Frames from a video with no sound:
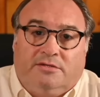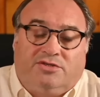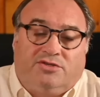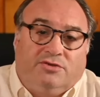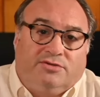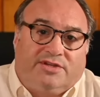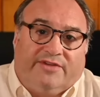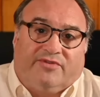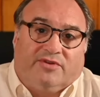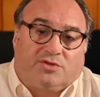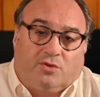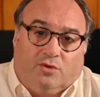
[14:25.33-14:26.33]
choose
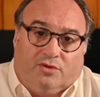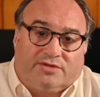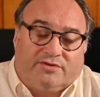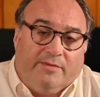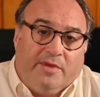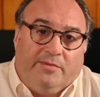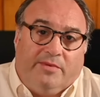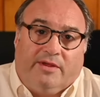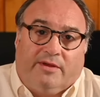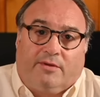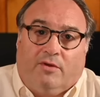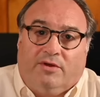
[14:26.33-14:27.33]
different schools, right? Maybe
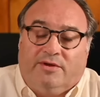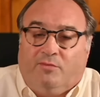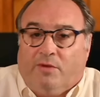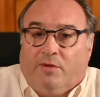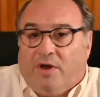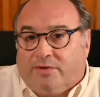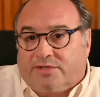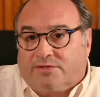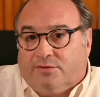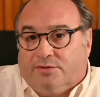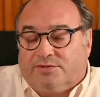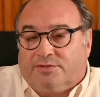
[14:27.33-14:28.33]
they're going to more public
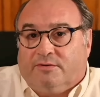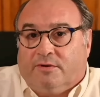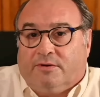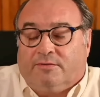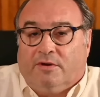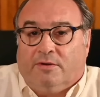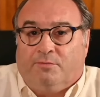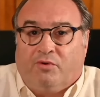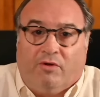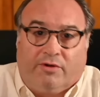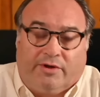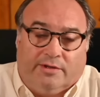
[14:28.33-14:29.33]
schools or, or
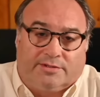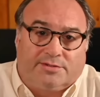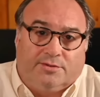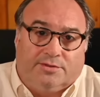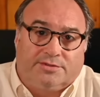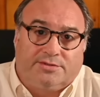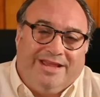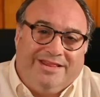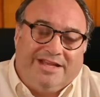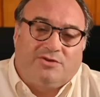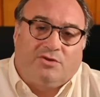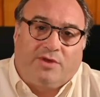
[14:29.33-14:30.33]
parochial schools.
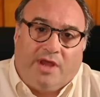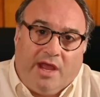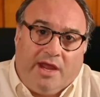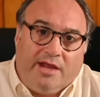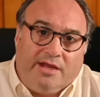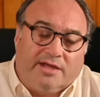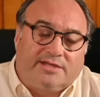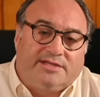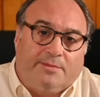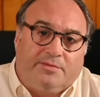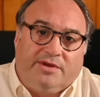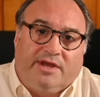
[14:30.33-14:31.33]
And that's okay,
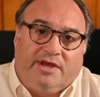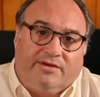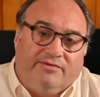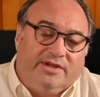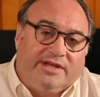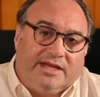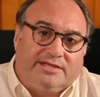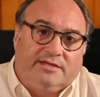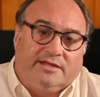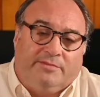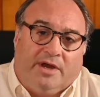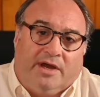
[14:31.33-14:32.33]
except you got to really get
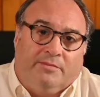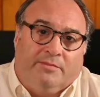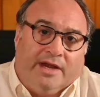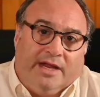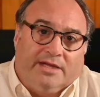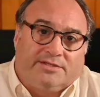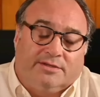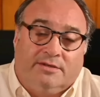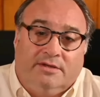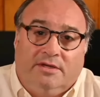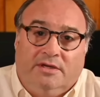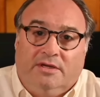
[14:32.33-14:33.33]
to the bottom line
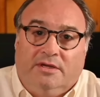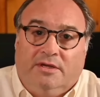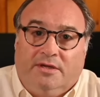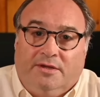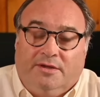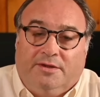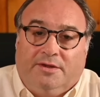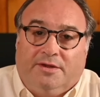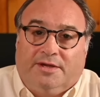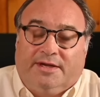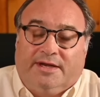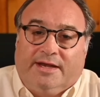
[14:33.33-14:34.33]
answer.
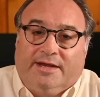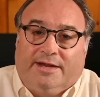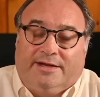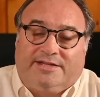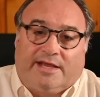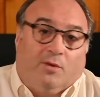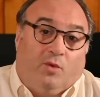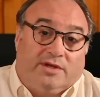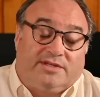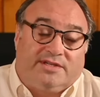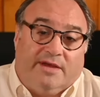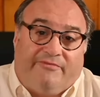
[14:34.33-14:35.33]
Uh, I'll take it
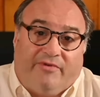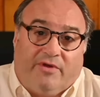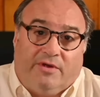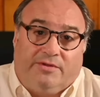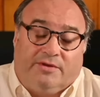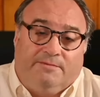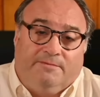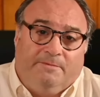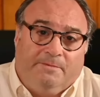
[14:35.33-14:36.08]
one step further